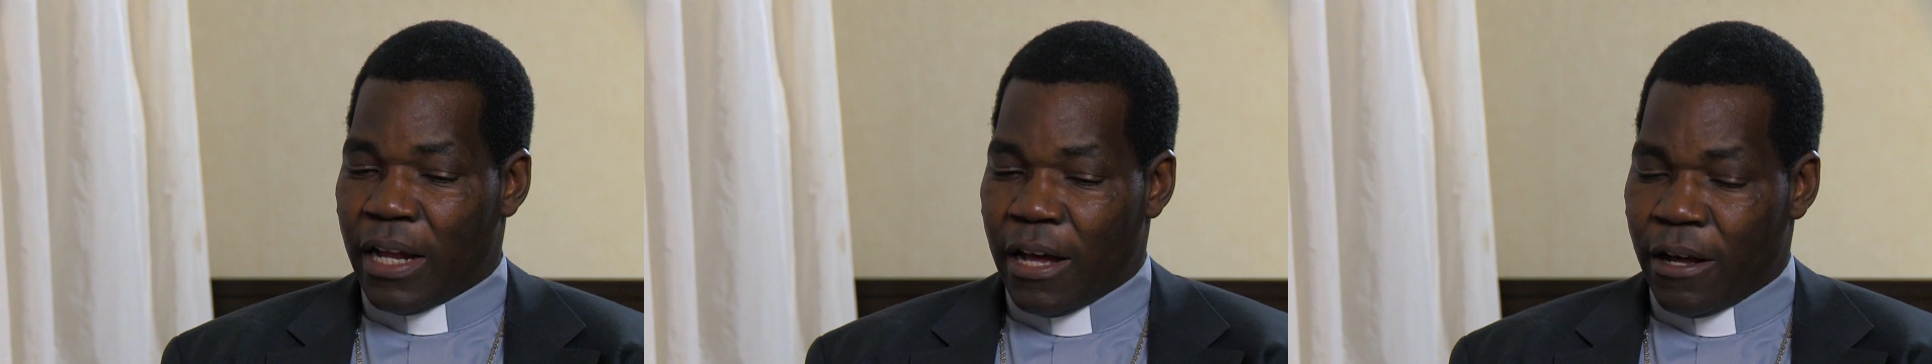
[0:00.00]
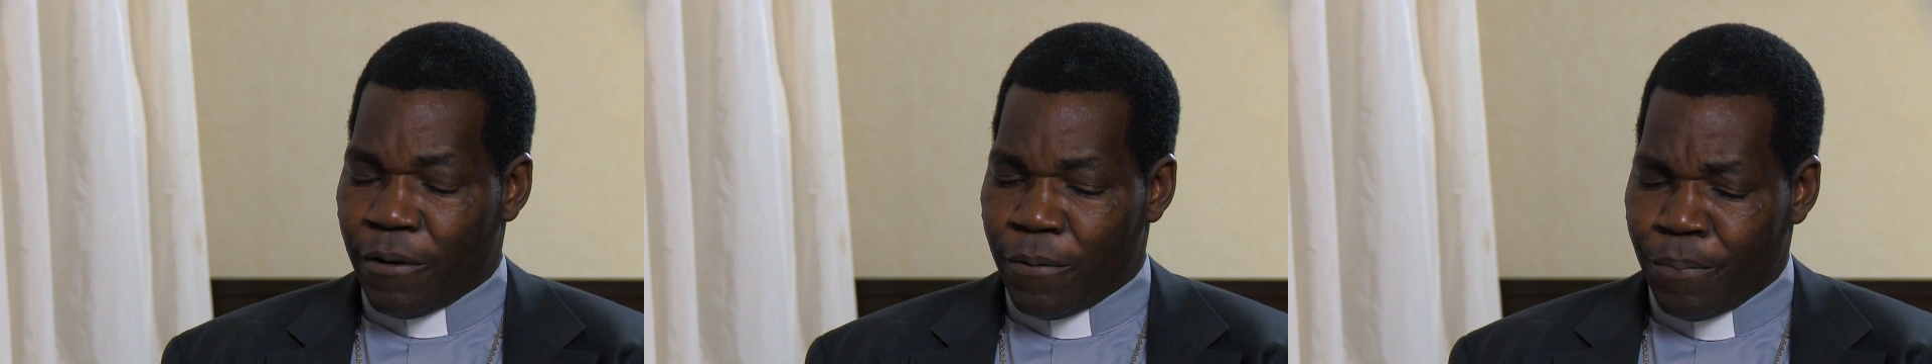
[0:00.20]

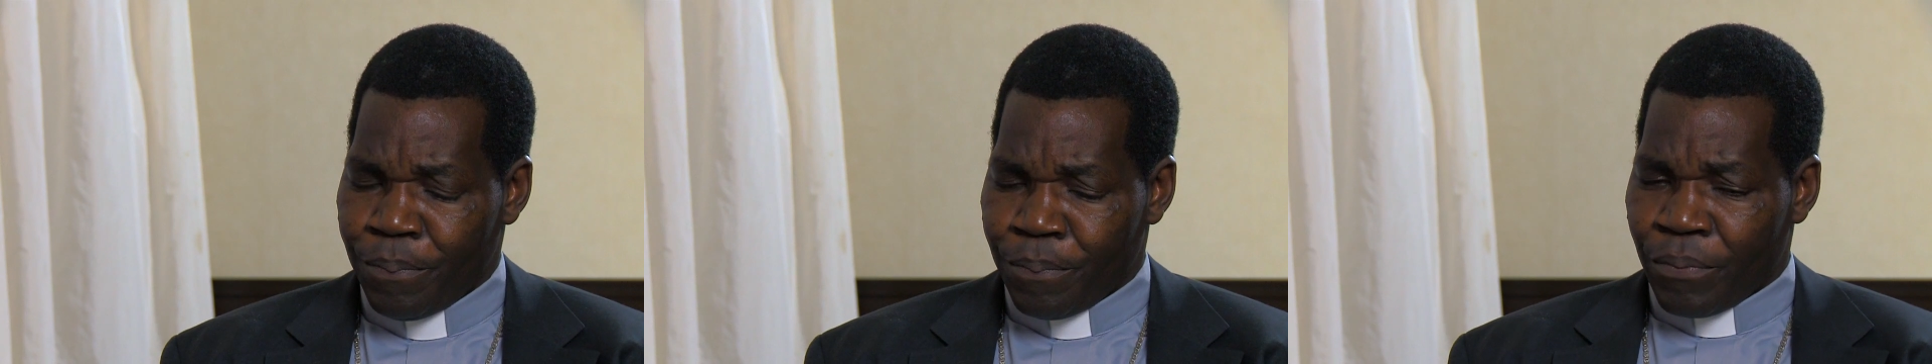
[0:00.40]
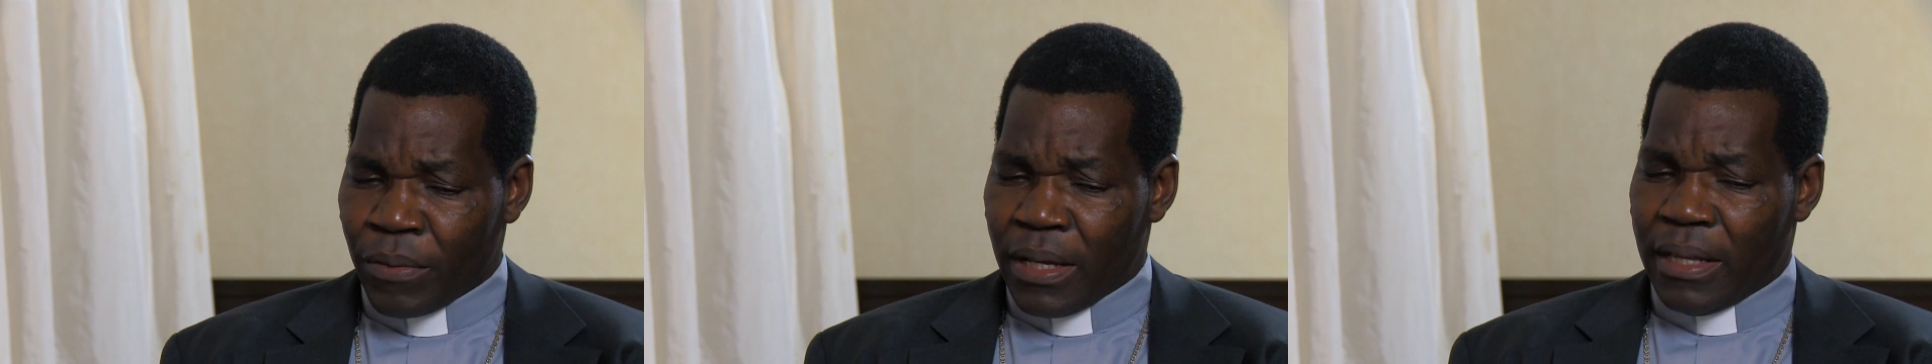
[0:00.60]
now
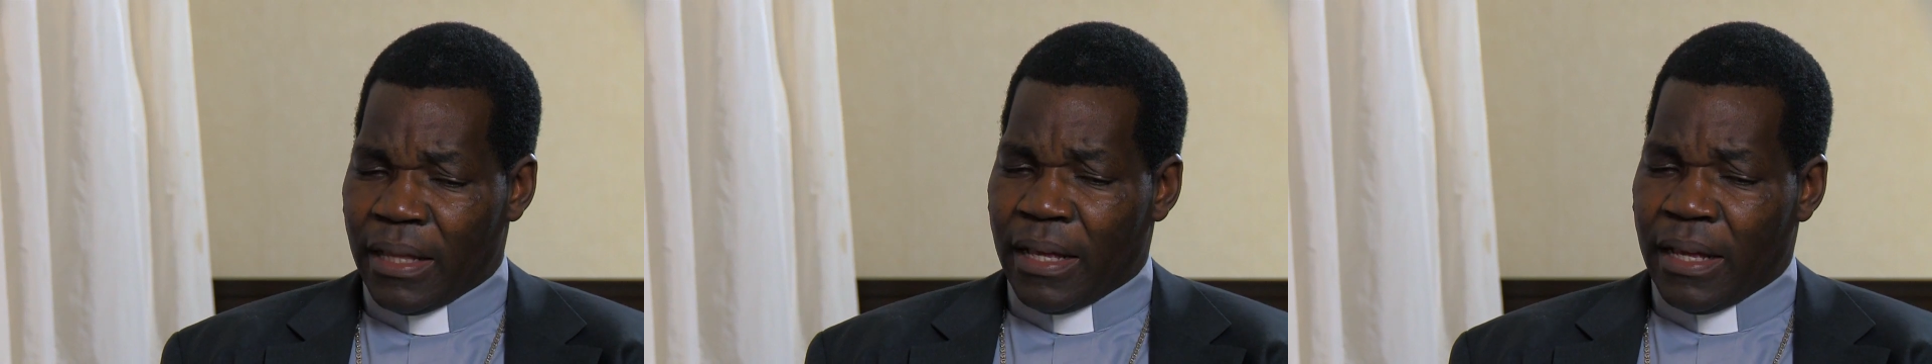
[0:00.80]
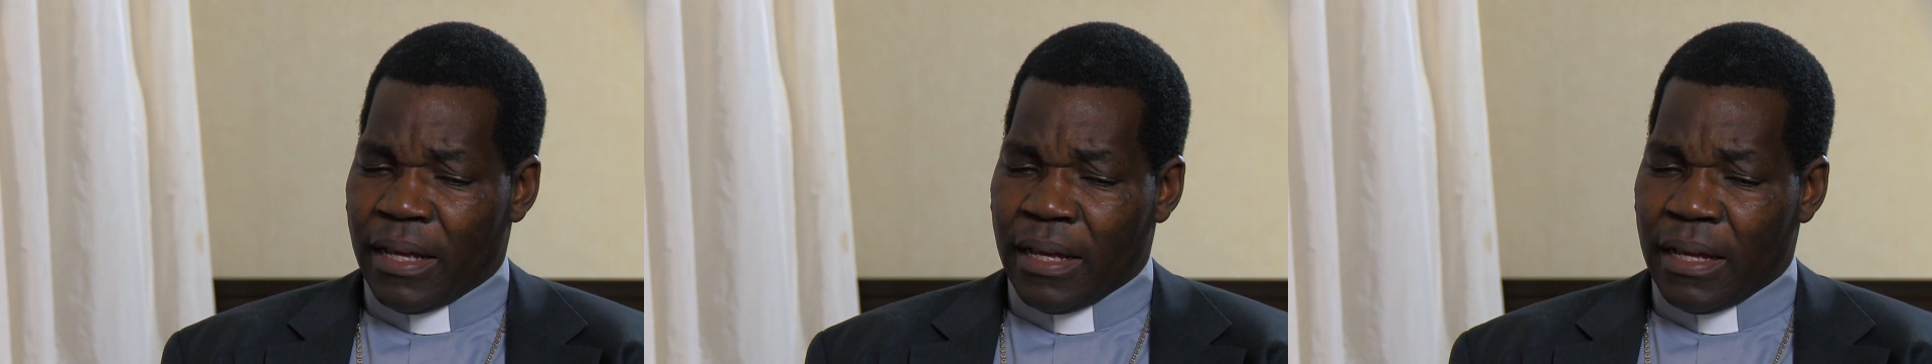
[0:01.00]

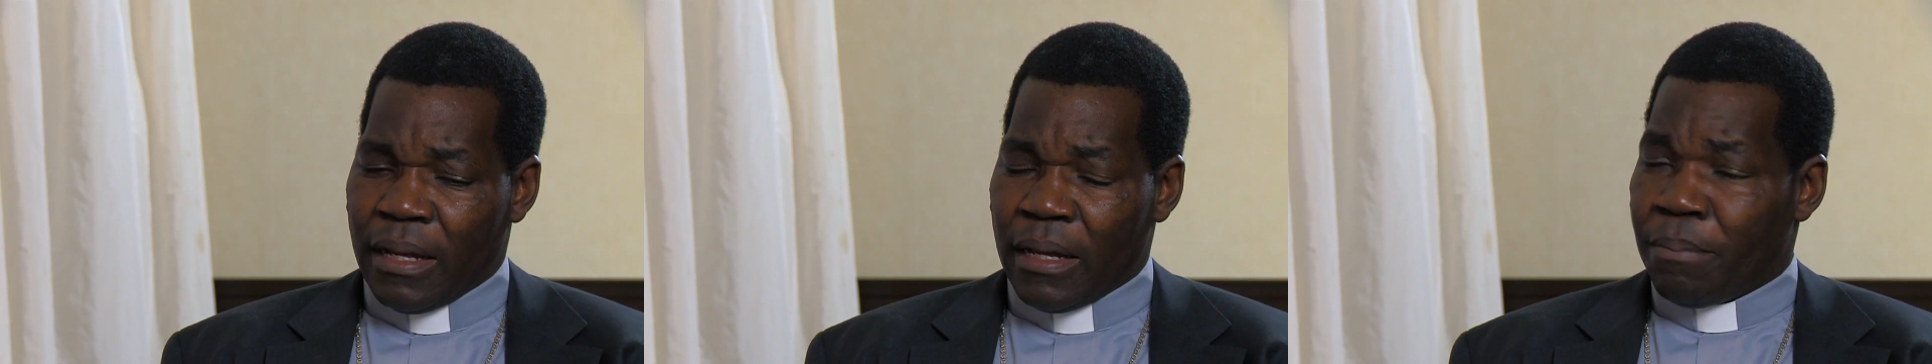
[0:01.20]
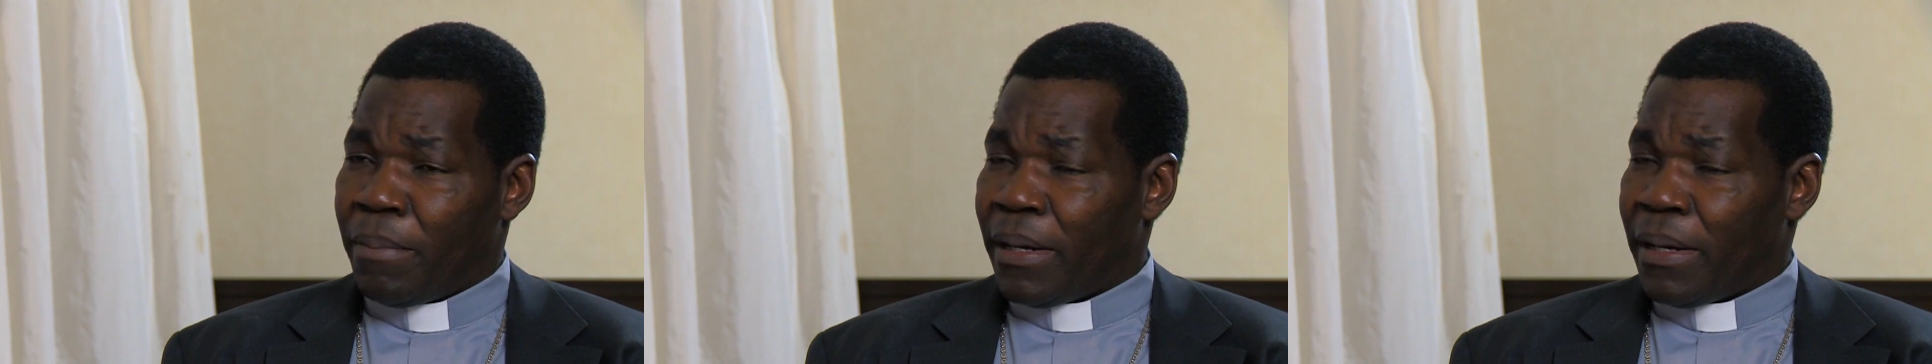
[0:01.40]
the